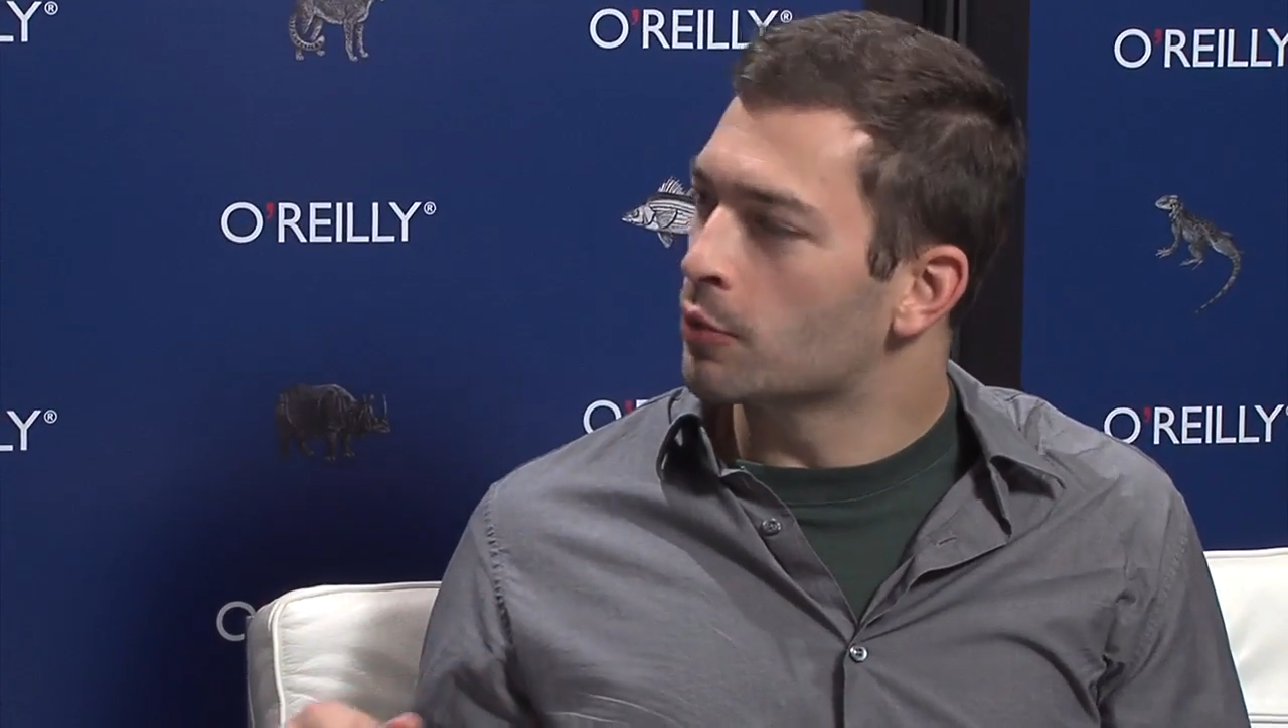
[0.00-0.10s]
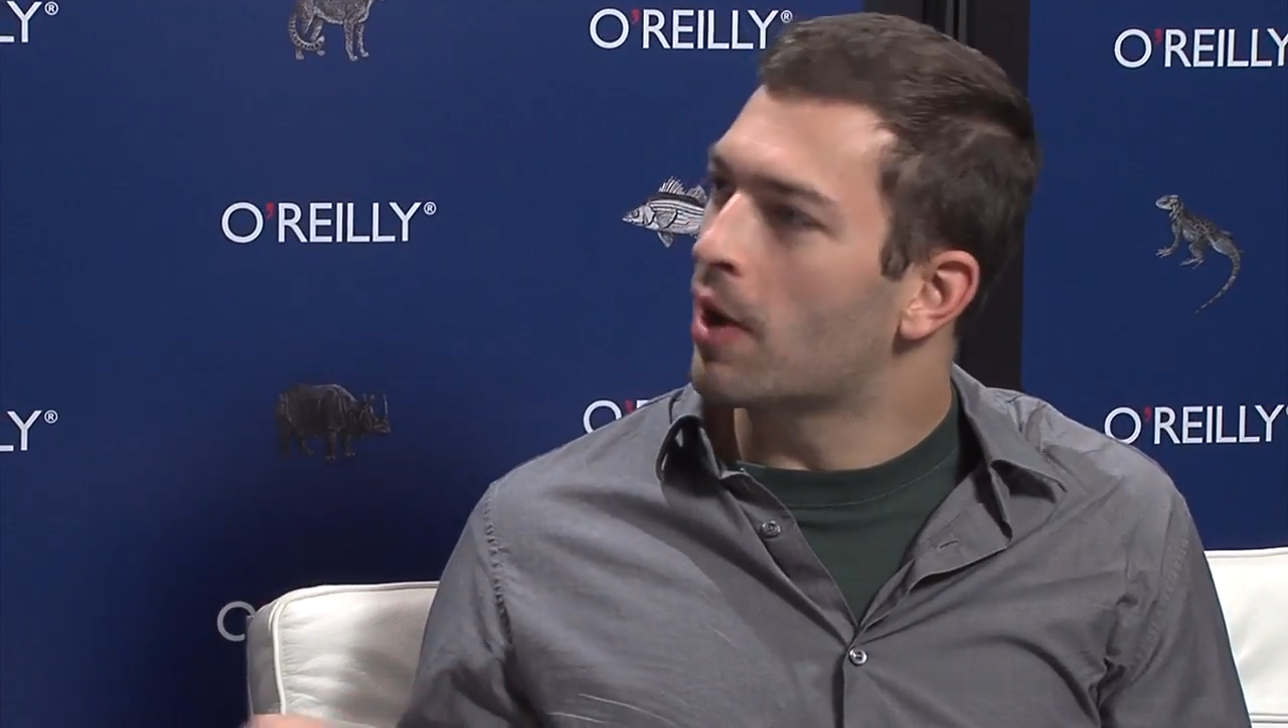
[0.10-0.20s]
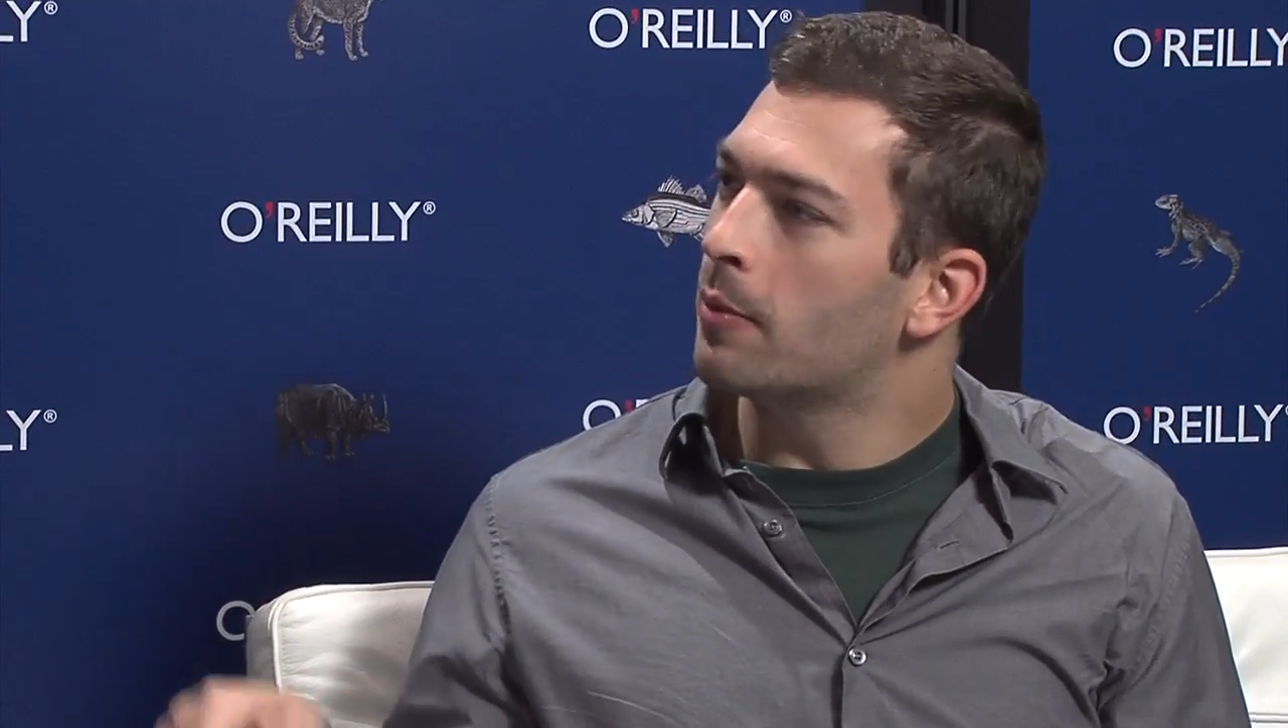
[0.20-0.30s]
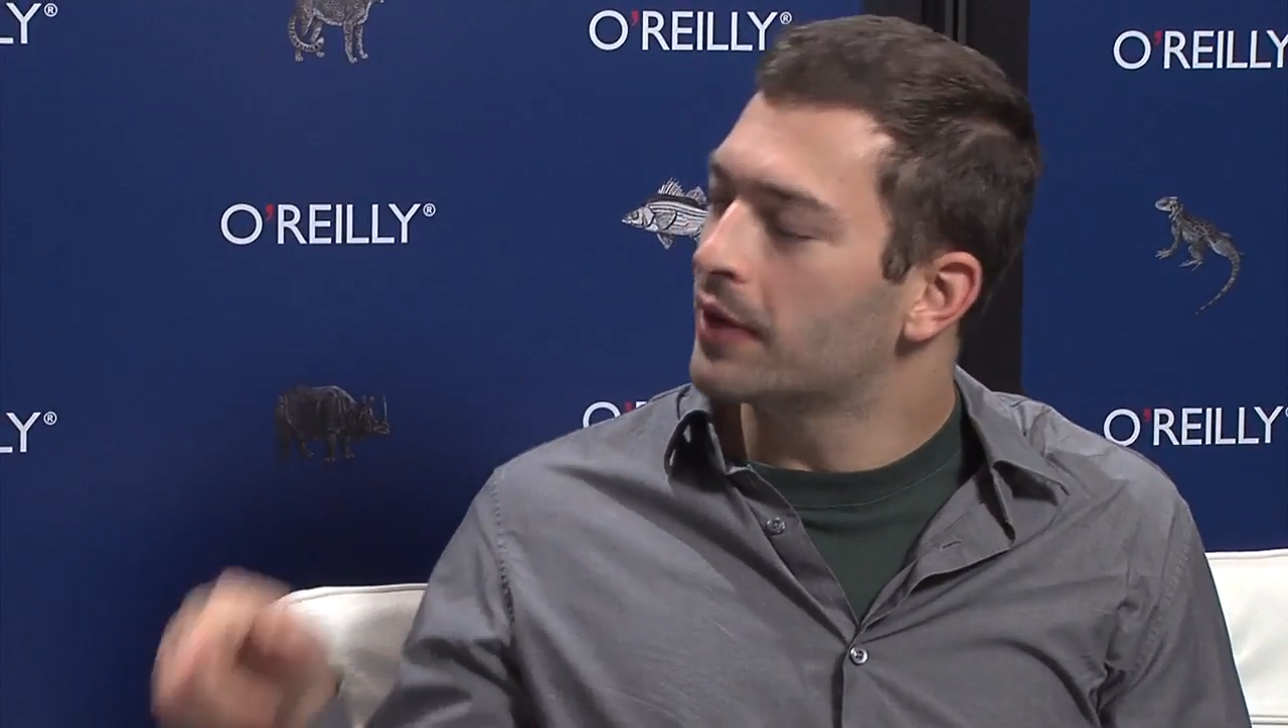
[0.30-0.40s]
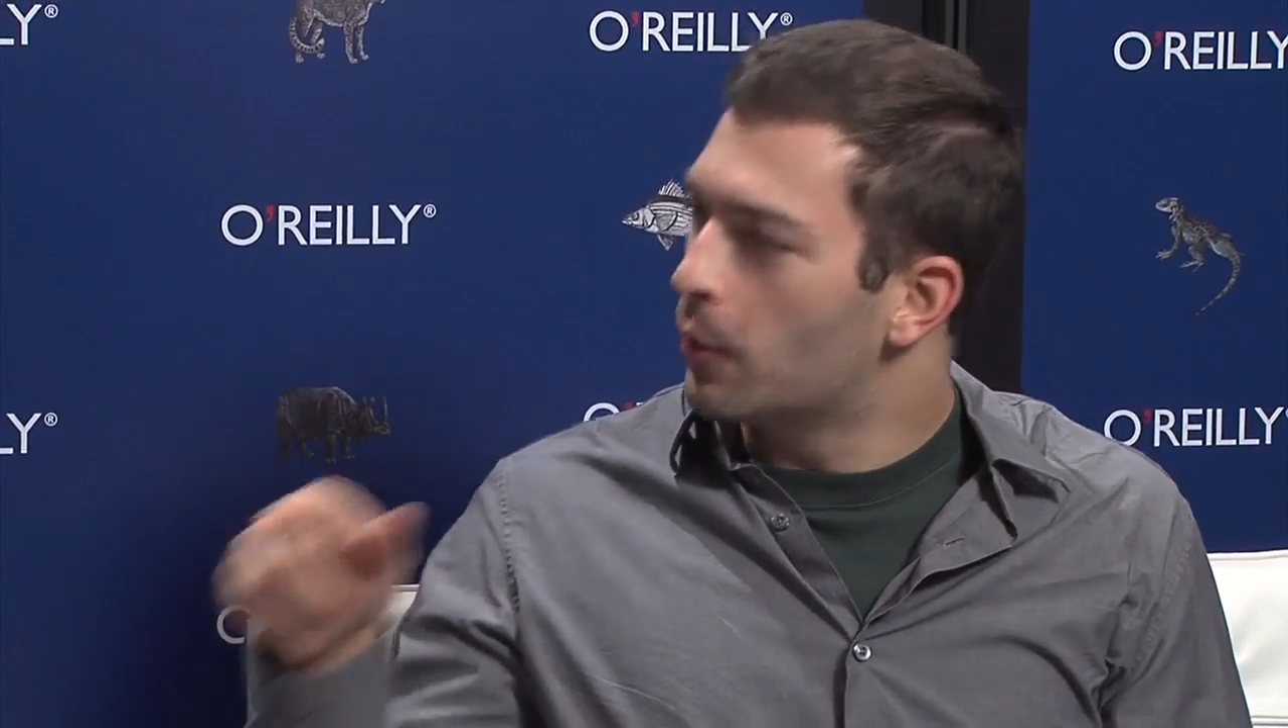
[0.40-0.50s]
you're
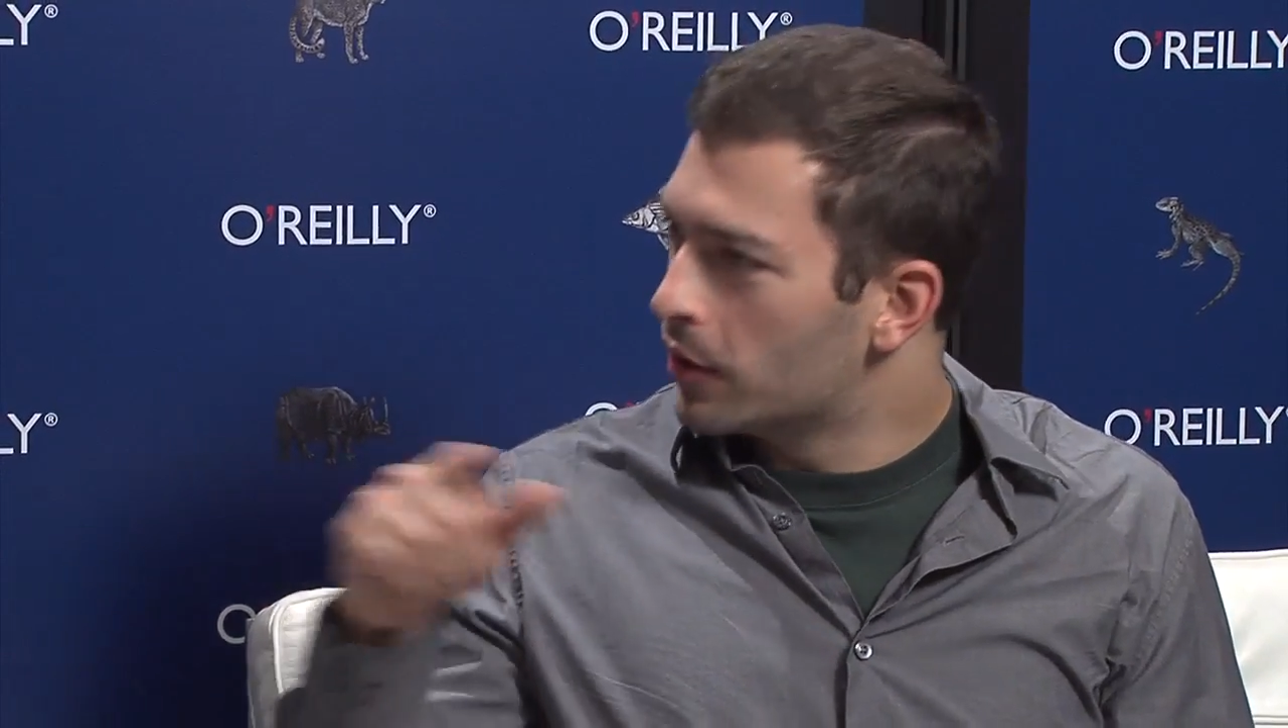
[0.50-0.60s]
probably at